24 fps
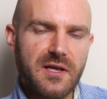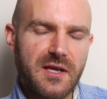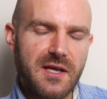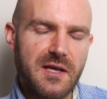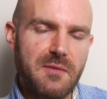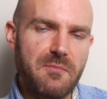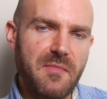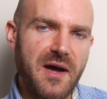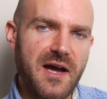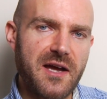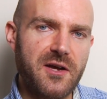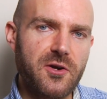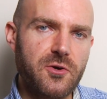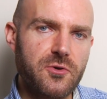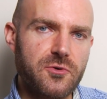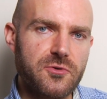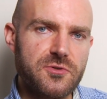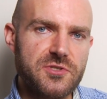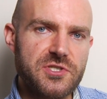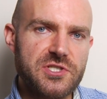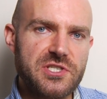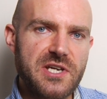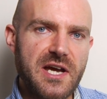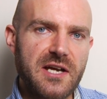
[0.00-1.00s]
It might
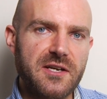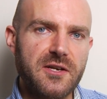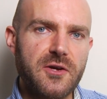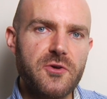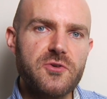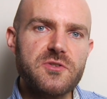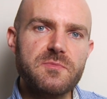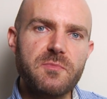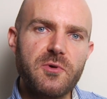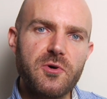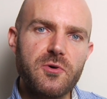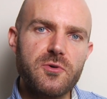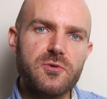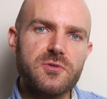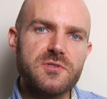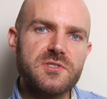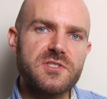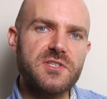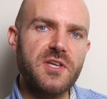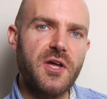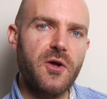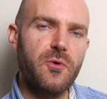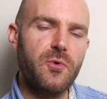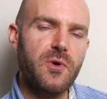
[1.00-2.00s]
cause shadows, but
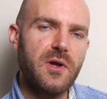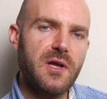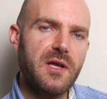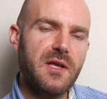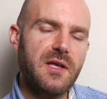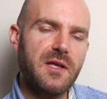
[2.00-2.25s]
also